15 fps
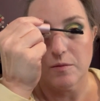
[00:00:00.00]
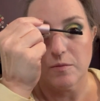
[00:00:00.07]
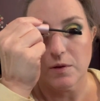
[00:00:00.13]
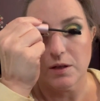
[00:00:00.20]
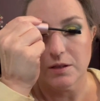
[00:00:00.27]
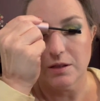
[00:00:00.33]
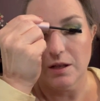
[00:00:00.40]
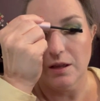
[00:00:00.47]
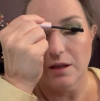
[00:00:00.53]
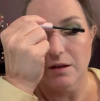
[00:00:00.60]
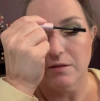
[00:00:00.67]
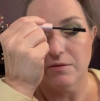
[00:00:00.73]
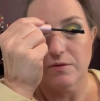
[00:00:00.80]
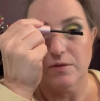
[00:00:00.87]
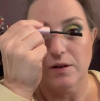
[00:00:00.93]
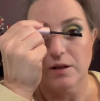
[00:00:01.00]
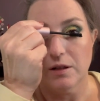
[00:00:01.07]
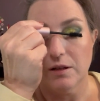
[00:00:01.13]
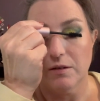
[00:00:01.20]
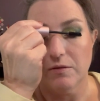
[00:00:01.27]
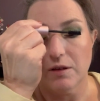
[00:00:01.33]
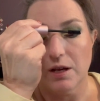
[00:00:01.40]
Because I love
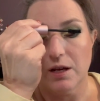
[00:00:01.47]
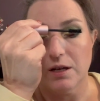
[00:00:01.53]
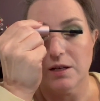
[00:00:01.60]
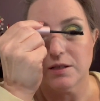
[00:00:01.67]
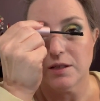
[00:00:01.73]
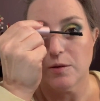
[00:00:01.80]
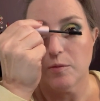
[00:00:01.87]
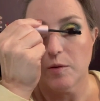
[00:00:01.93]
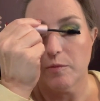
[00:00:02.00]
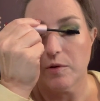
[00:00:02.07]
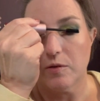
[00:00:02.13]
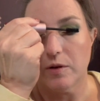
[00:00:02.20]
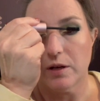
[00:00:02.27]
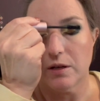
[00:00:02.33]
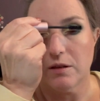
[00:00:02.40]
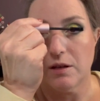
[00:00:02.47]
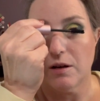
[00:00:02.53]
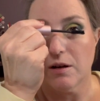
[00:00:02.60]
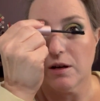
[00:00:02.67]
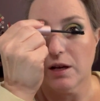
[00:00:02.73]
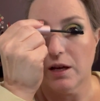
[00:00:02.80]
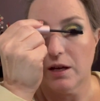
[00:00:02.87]
the 80s. I remember going to the
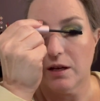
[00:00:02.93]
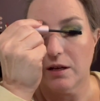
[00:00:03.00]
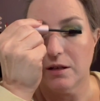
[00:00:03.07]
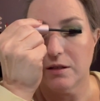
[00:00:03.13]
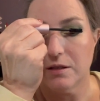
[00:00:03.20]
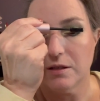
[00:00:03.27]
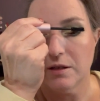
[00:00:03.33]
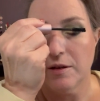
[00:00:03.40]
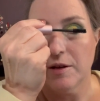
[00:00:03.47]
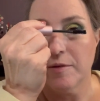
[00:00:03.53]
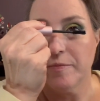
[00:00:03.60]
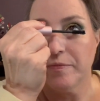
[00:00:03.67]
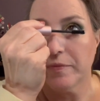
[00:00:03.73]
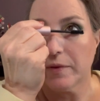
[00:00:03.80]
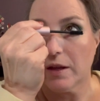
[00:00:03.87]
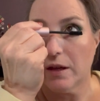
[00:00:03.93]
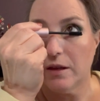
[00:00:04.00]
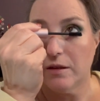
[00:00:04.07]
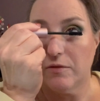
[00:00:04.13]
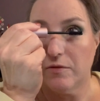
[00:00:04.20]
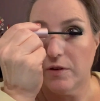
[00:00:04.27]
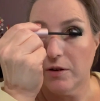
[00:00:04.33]
arcades. In
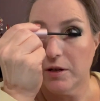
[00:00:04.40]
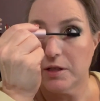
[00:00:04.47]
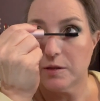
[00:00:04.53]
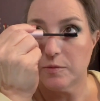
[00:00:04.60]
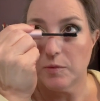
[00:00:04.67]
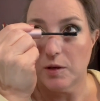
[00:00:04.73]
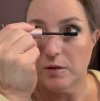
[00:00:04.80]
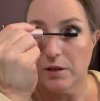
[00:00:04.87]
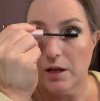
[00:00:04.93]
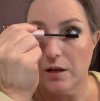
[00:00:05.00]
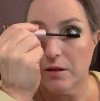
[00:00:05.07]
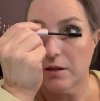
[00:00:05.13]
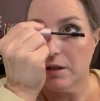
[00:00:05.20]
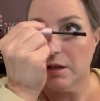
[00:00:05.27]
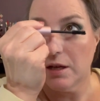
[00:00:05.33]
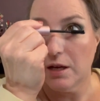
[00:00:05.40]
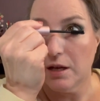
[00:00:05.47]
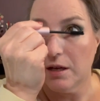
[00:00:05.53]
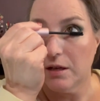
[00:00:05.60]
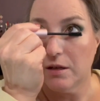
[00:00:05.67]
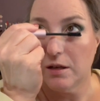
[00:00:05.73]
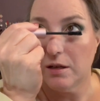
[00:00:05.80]
the very small town that I
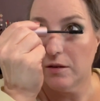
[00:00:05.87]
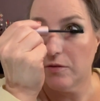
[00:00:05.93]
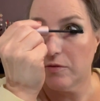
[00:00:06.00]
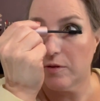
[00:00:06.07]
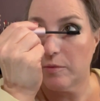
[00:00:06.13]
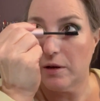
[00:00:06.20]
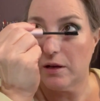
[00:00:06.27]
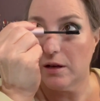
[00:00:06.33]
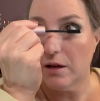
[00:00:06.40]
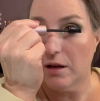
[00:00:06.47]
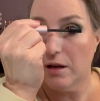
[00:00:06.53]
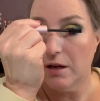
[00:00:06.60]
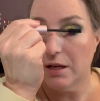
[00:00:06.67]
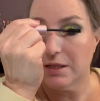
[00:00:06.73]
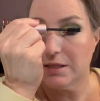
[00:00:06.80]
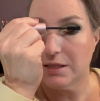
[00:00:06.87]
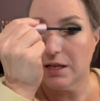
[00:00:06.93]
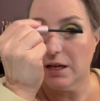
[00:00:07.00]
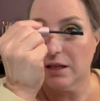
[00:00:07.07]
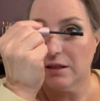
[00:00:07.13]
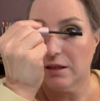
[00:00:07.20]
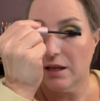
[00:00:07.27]
had, for about a hot
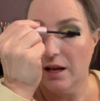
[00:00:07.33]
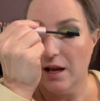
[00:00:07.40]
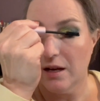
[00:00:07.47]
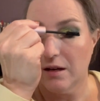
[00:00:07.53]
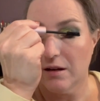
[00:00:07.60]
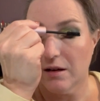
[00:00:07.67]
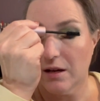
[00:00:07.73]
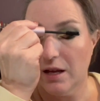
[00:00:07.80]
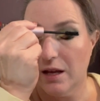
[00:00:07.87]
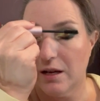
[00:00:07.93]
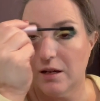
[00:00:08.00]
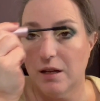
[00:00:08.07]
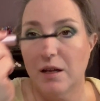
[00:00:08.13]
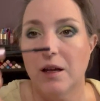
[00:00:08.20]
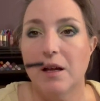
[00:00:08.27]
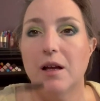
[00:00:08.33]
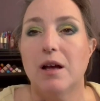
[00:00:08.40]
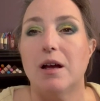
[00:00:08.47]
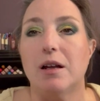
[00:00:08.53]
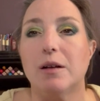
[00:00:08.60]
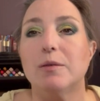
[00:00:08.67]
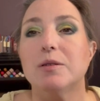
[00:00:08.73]
second, they had an arcade.
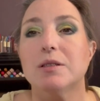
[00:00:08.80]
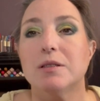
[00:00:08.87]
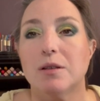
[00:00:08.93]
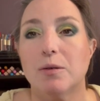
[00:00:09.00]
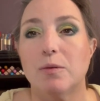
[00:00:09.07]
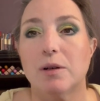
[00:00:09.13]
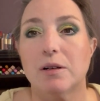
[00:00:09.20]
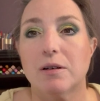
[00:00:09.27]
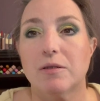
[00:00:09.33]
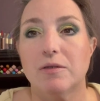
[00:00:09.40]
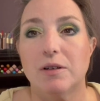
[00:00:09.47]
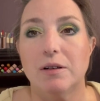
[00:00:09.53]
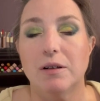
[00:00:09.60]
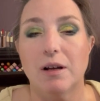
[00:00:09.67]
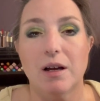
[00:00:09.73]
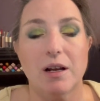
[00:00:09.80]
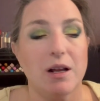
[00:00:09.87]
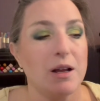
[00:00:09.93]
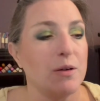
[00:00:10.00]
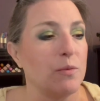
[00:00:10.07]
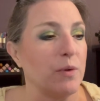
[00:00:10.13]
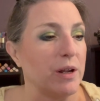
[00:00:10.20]
And it was so wonderful. And
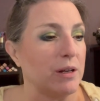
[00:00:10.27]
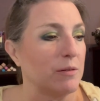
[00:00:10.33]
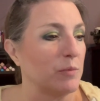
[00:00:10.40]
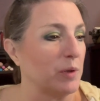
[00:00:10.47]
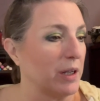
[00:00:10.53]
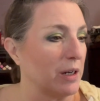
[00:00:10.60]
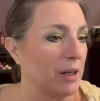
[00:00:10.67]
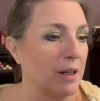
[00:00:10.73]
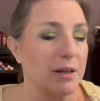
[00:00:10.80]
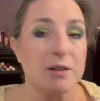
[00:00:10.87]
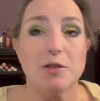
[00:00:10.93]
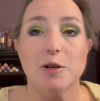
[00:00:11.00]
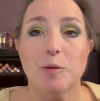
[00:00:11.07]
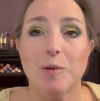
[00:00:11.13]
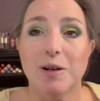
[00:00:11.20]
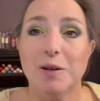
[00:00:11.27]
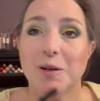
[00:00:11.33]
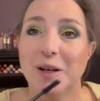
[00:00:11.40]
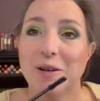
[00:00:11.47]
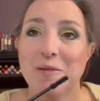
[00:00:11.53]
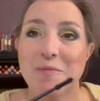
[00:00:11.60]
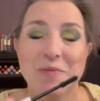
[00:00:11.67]
I went and played a lot of Turbo,
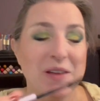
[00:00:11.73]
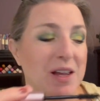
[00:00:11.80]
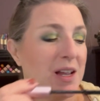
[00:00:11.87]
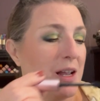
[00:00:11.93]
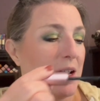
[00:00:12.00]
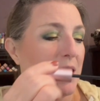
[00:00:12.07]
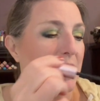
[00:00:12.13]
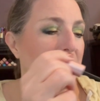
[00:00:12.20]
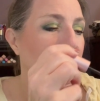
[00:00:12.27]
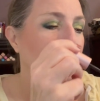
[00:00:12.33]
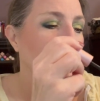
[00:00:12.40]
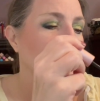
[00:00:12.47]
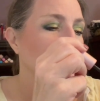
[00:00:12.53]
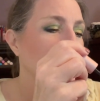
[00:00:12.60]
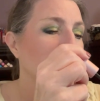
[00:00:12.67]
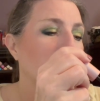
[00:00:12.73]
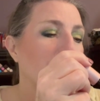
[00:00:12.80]
and a lot of Ms.